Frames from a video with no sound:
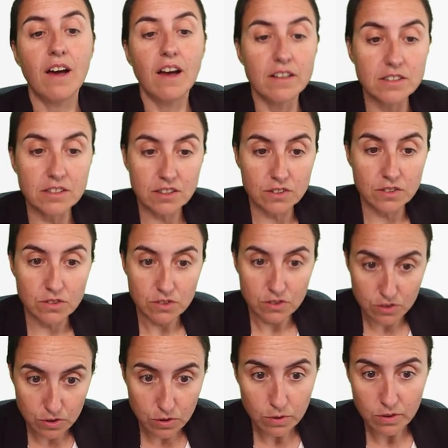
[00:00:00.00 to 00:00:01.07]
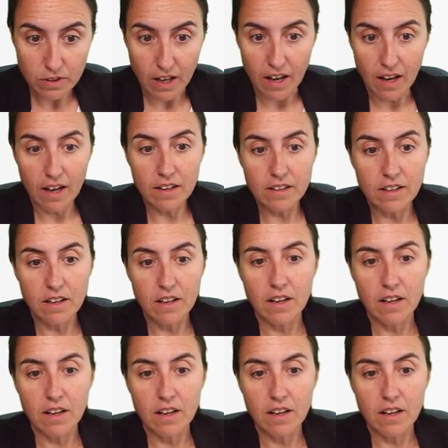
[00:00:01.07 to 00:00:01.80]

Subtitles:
And to do that,